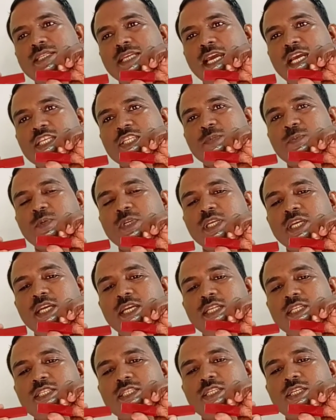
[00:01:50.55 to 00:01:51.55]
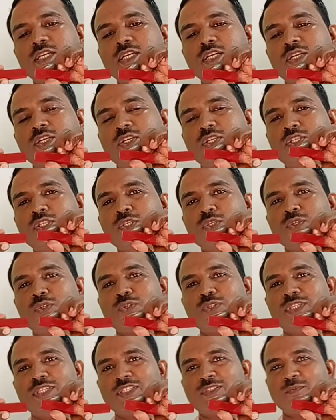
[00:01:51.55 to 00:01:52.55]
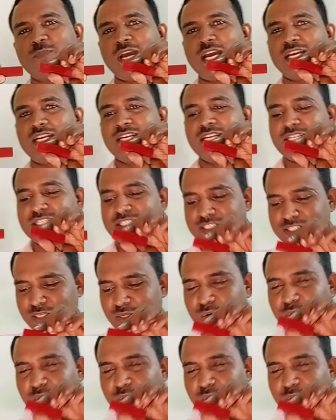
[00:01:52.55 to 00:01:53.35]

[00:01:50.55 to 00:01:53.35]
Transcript: experienced due to these magnets.